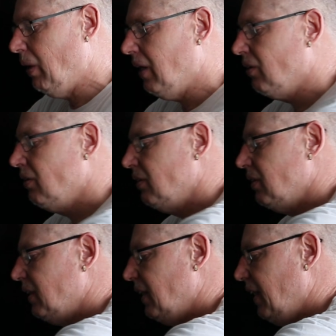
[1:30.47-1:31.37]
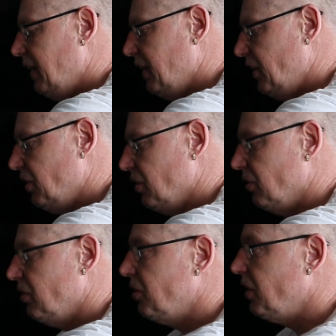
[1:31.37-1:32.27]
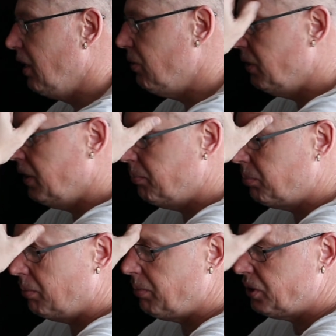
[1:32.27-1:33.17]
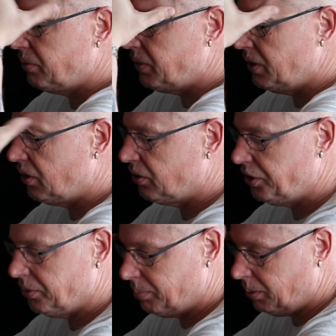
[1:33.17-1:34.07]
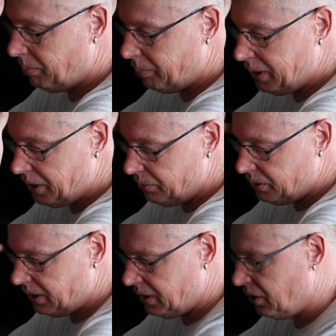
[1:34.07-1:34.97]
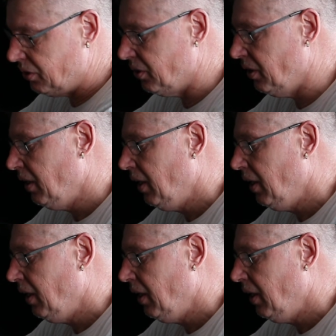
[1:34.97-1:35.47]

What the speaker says: well in this gun, so probably something that I should probably be using in the gun.